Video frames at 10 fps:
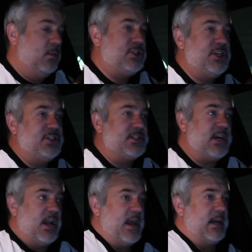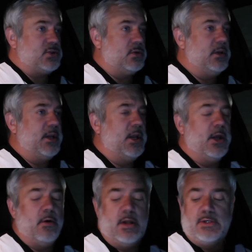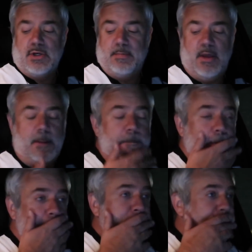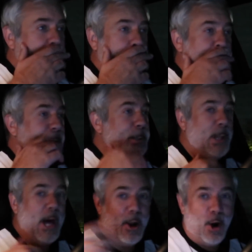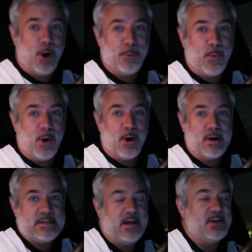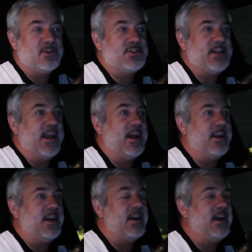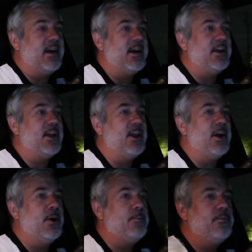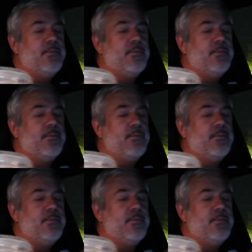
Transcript: which he just got naturally, you know, and it took me a lot of hard work to understand and get, you know.